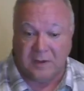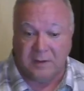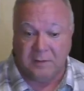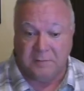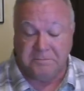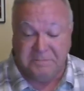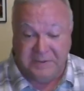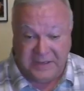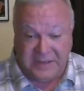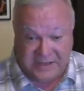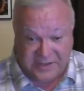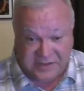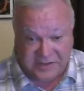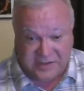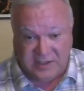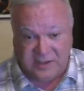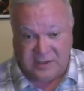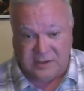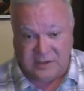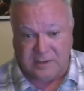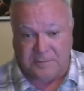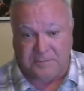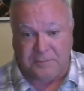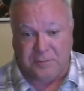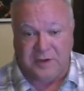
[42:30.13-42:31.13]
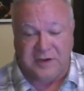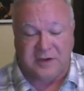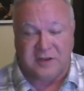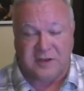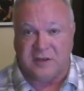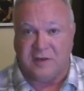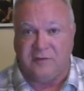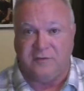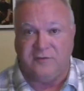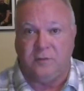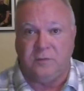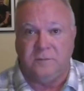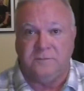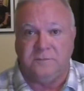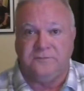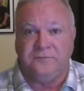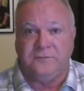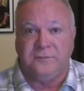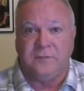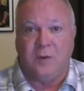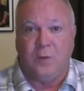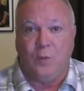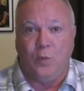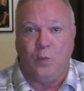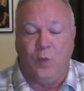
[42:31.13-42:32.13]
business, a prince of
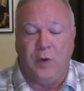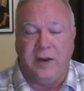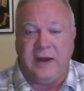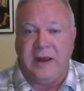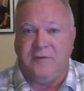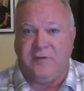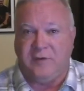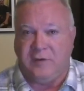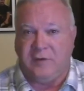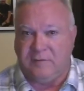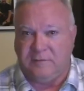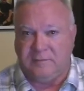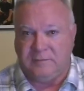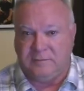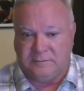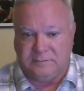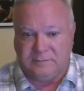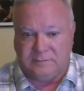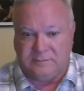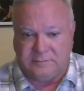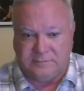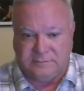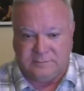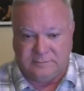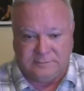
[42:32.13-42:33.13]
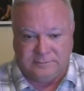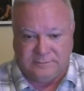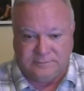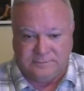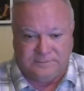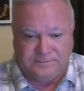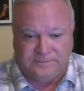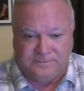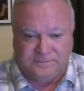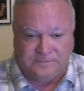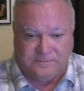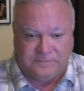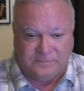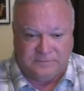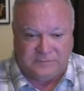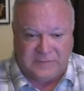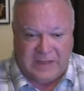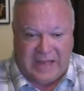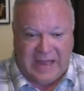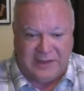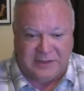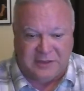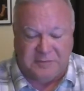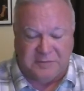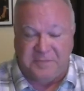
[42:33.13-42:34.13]
whatever
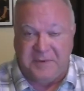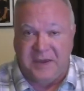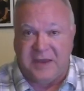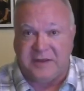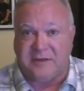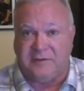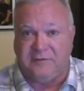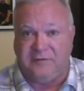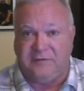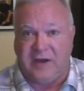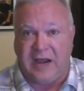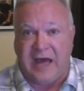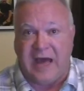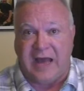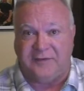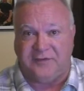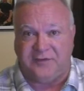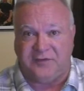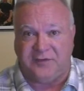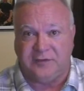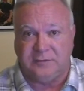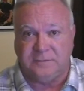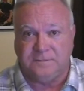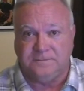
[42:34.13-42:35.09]
aspect of life.